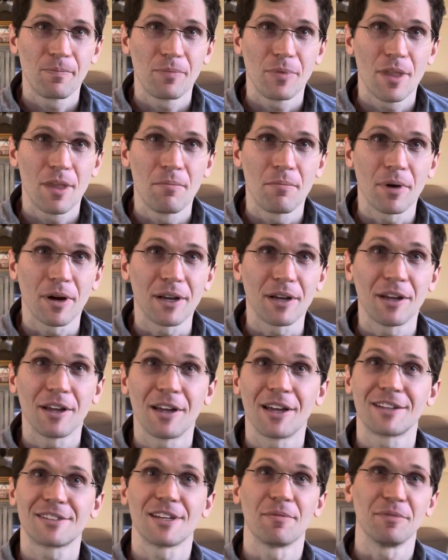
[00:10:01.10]
But
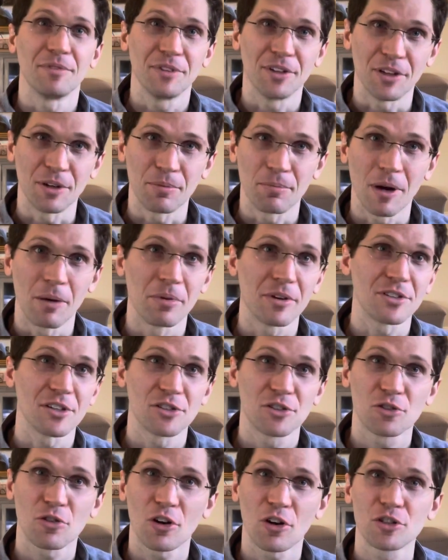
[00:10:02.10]
except, public says
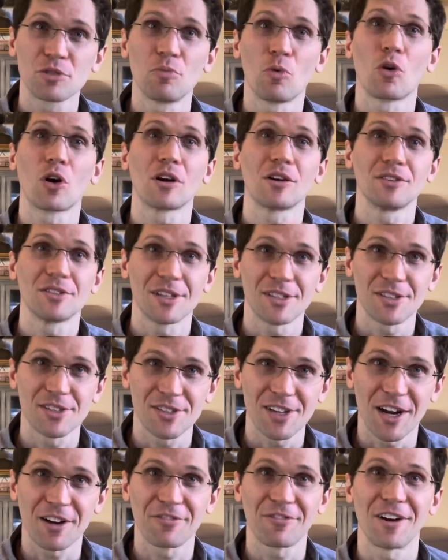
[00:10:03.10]
charge more, so that's a
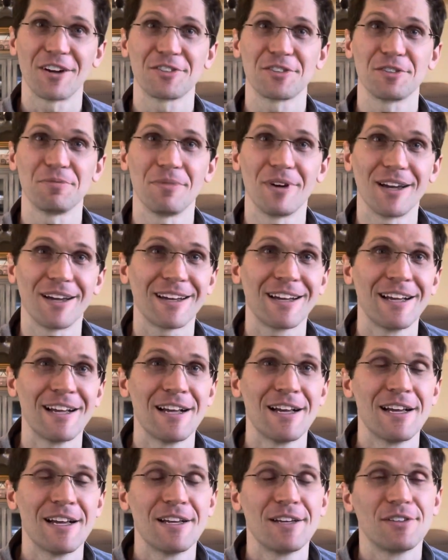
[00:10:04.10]
sacrifice you make.
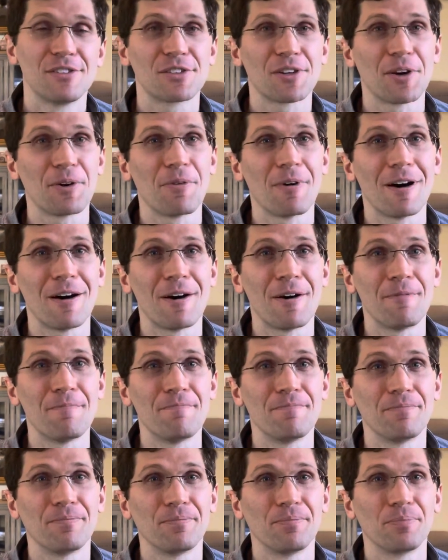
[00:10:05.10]

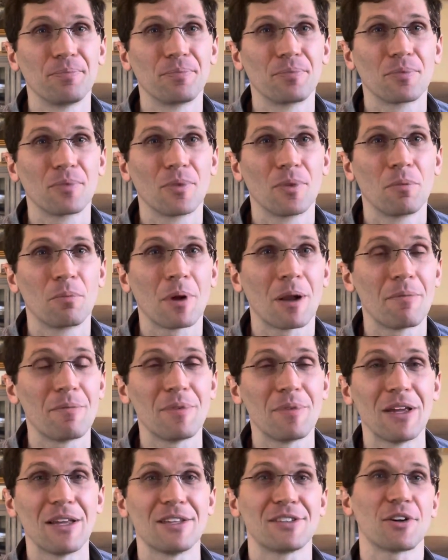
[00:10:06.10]
So,
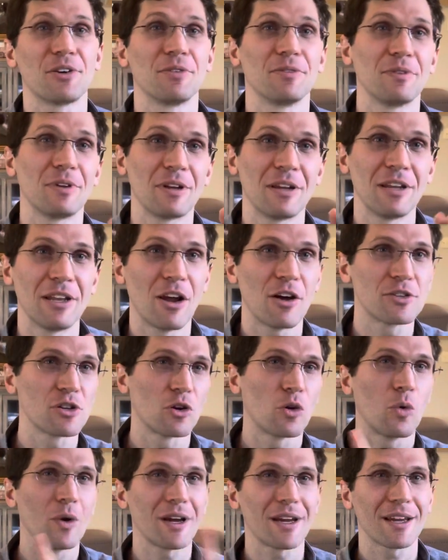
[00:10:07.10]
and also a
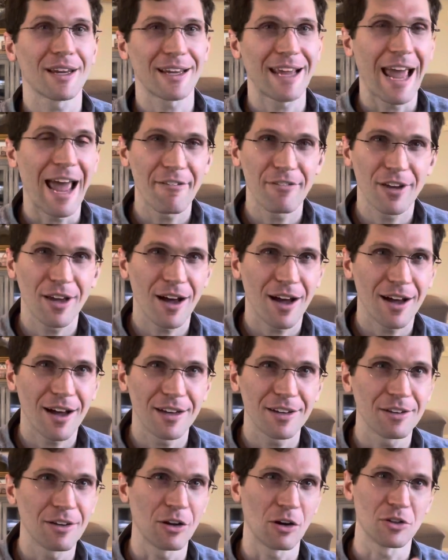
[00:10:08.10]
quick
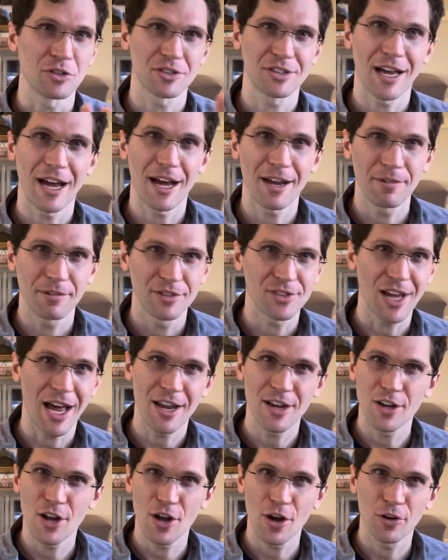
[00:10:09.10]
caveat or
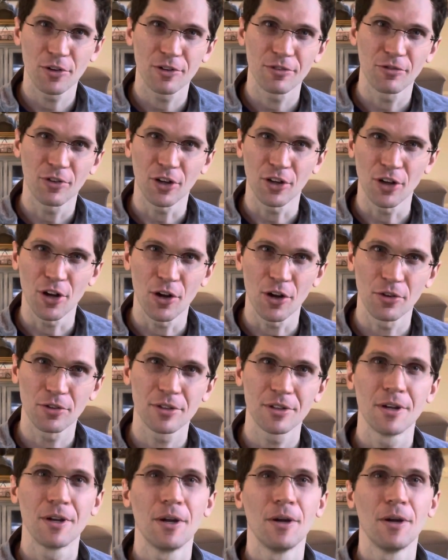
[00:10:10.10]
side note, footnote.